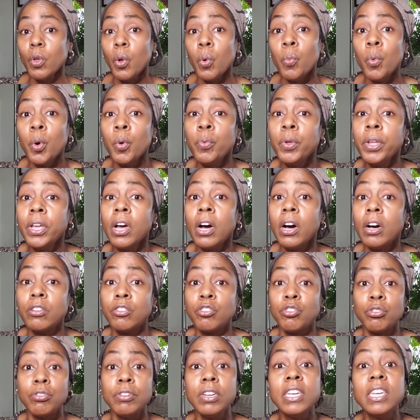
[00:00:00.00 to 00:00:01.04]
what we call
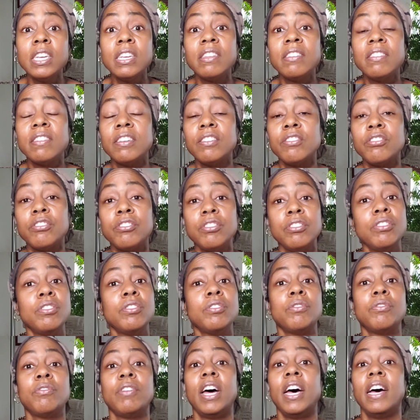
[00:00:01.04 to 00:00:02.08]
trees, they're
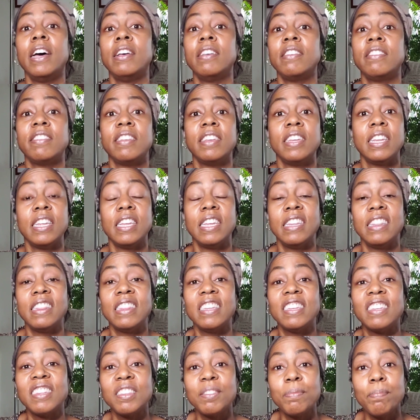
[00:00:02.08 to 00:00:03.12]
still arising in
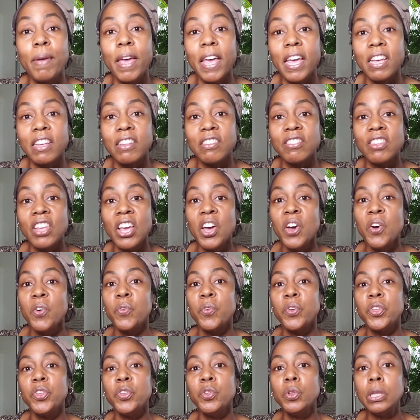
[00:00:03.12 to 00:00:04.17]
this space.
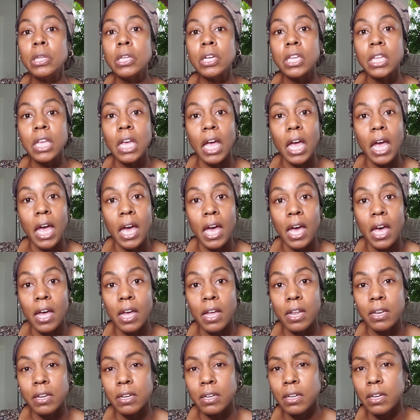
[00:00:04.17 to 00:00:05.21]
When you look
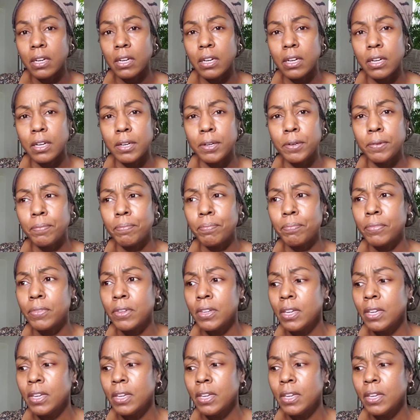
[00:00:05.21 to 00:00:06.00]
at um,